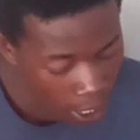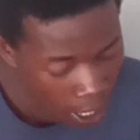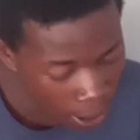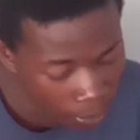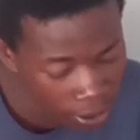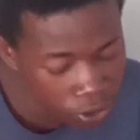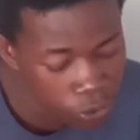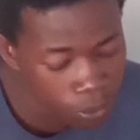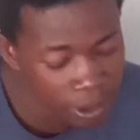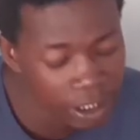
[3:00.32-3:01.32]
I want to
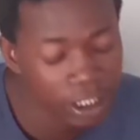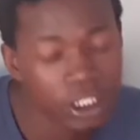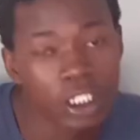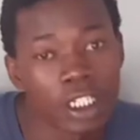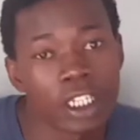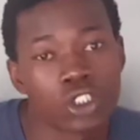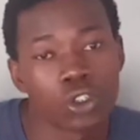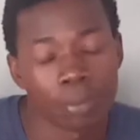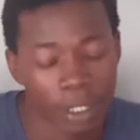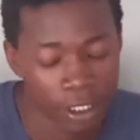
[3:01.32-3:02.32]
make it clear to
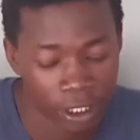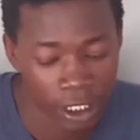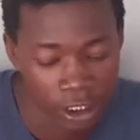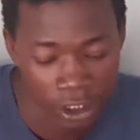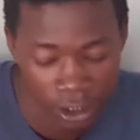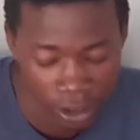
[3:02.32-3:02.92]
your mind that